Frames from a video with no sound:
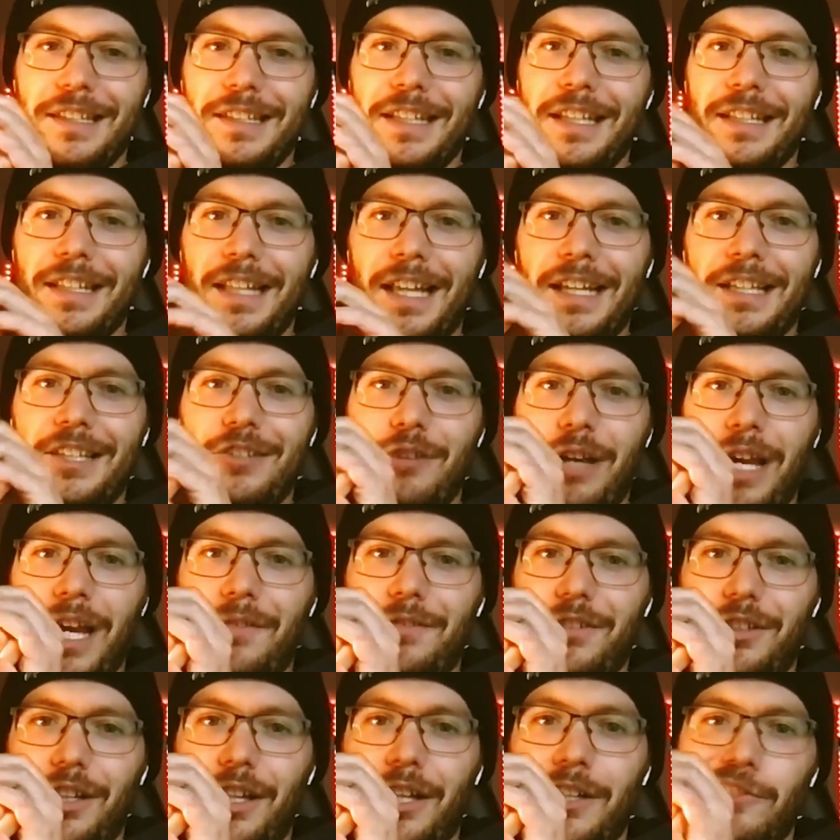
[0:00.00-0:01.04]
and then like you
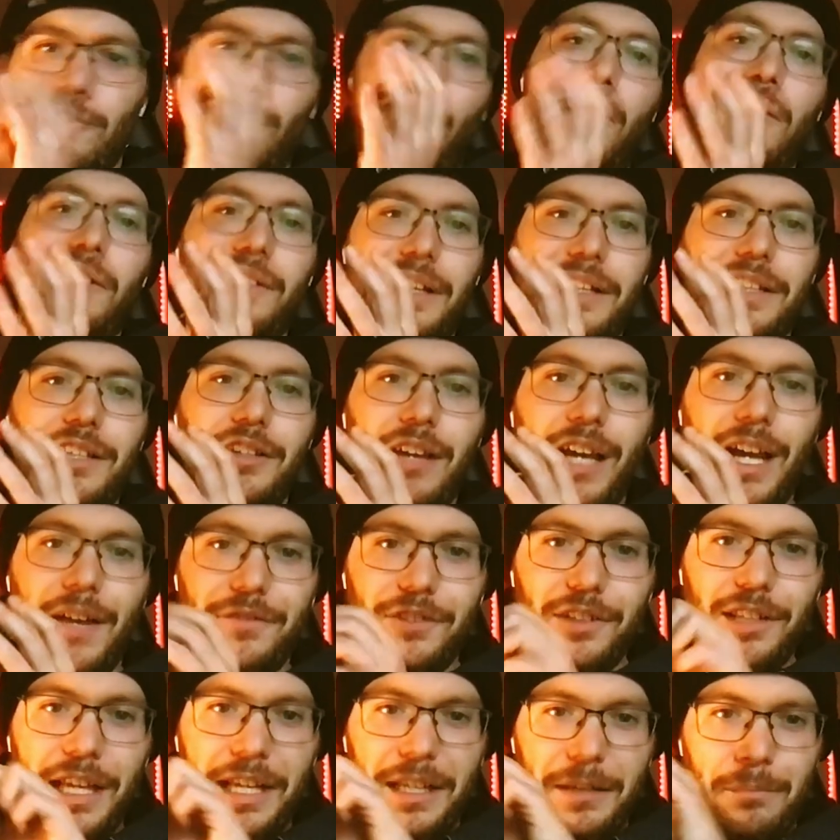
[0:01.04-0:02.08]
have to
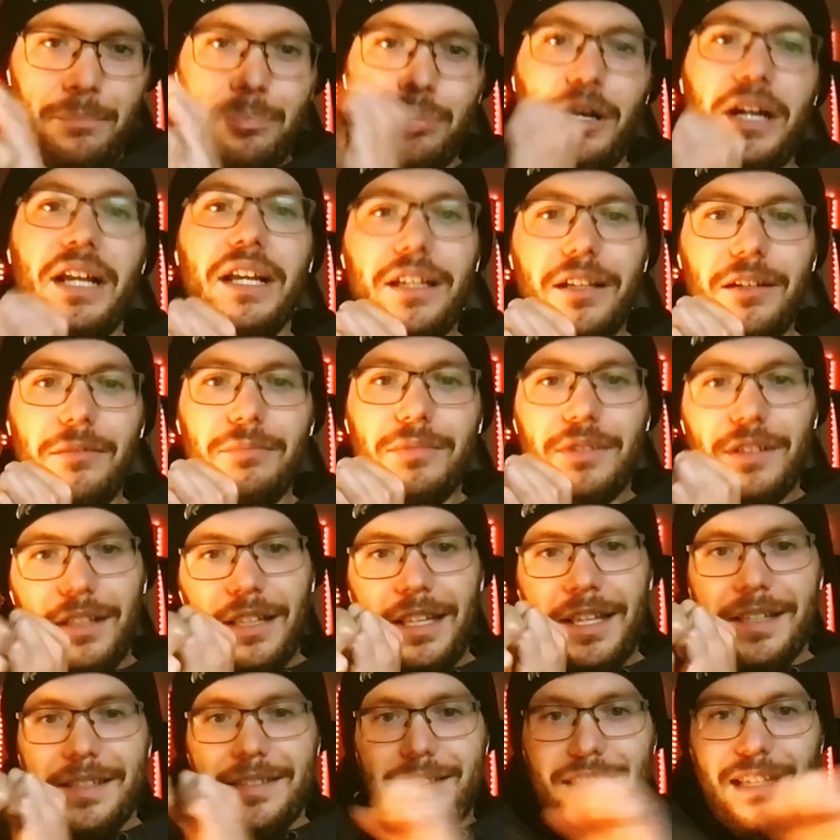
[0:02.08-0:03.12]
break them to
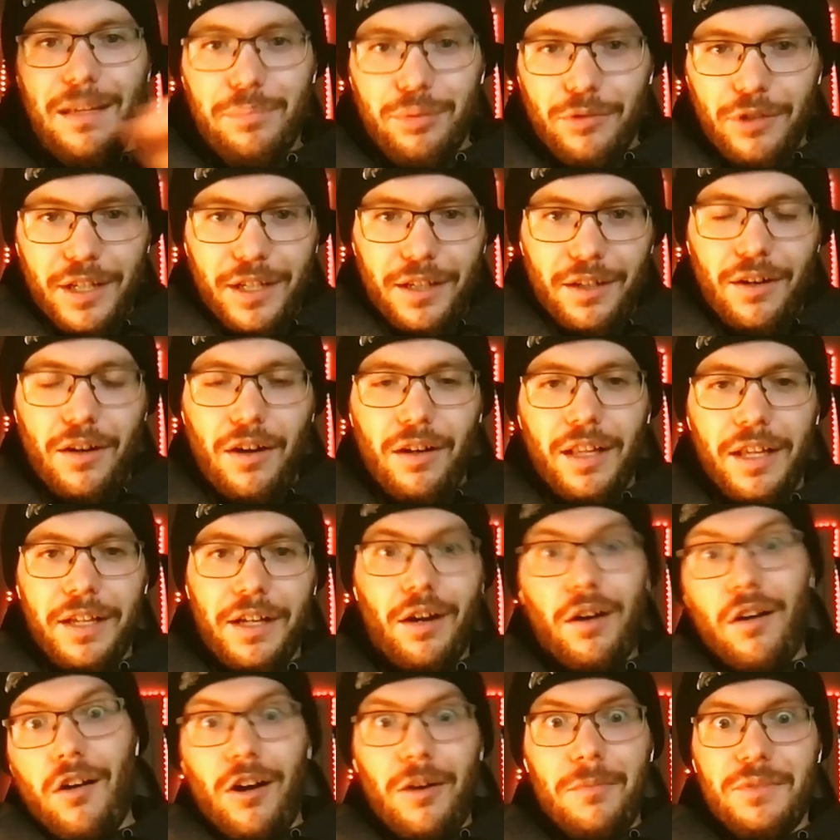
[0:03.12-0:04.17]
like separate
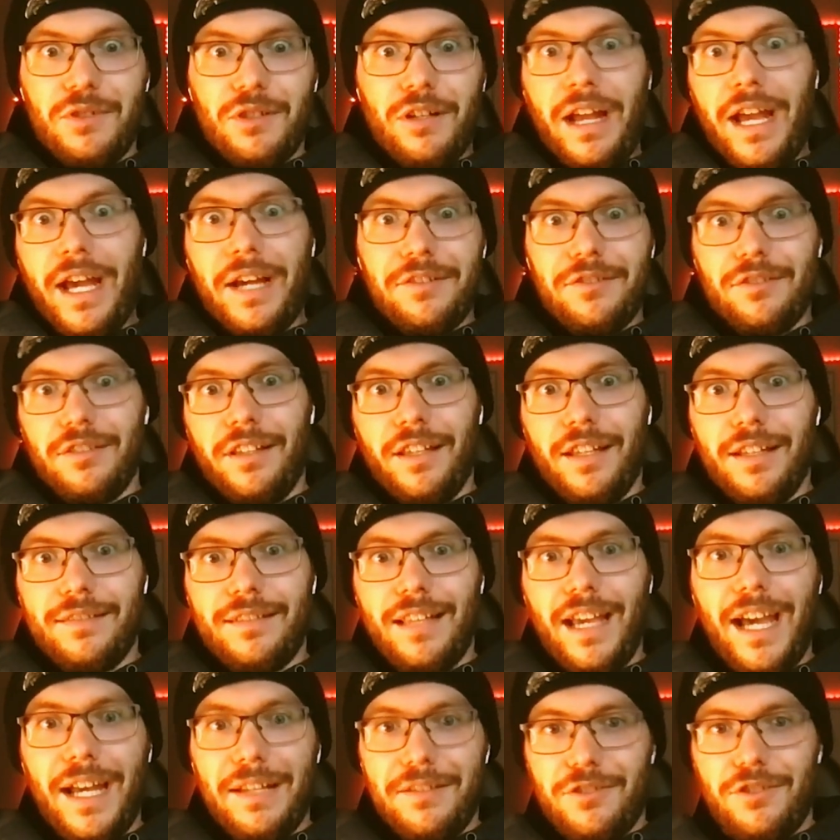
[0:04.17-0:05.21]
our arms are actually
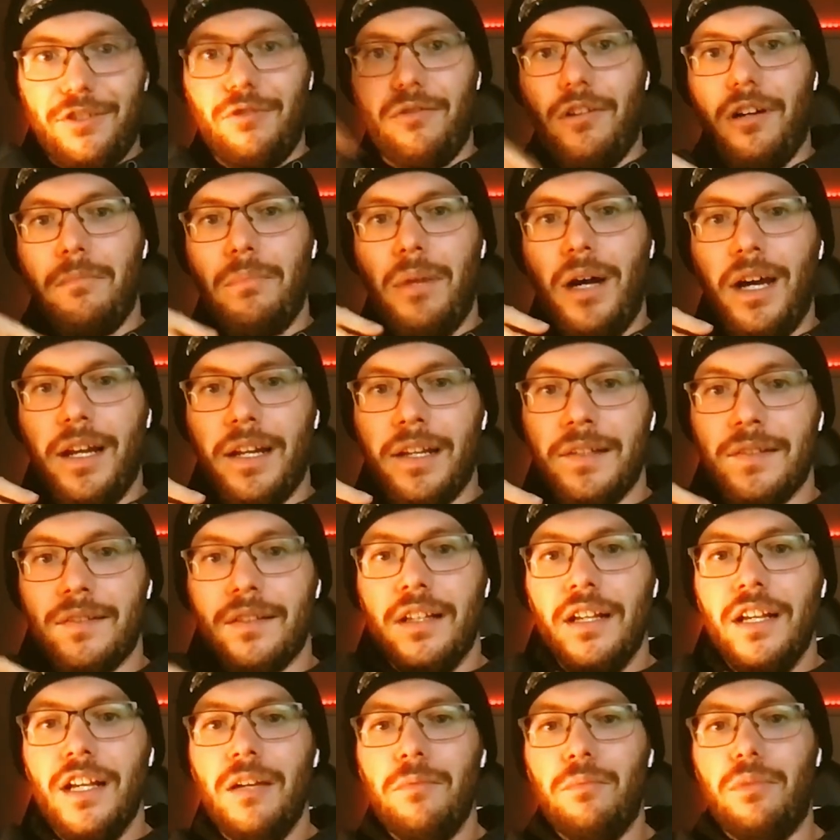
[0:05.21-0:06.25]
attached to our bodies.
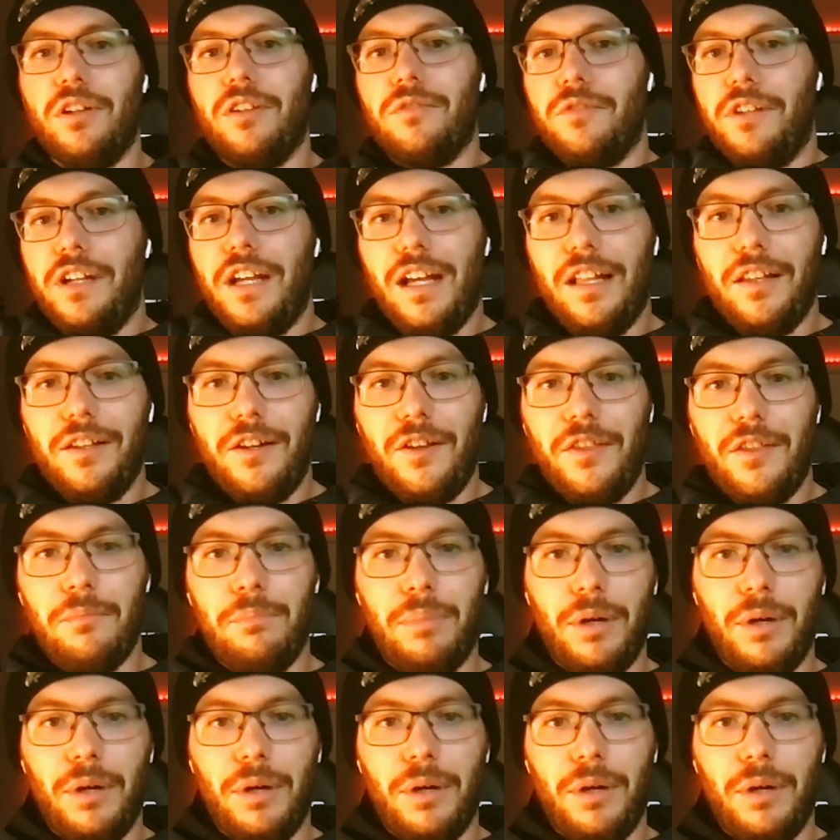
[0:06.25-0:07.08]
But in reality, the